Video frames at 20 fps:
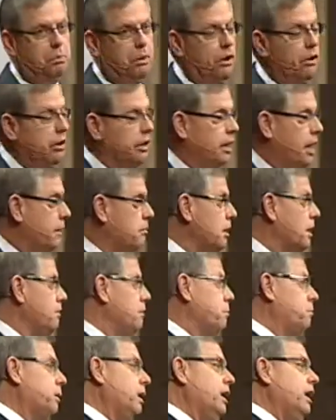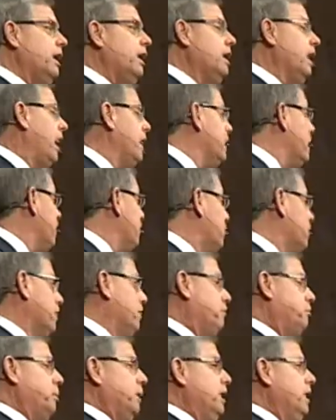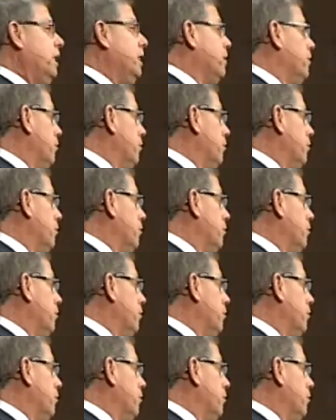period, and I'm leaving PE, I never left PE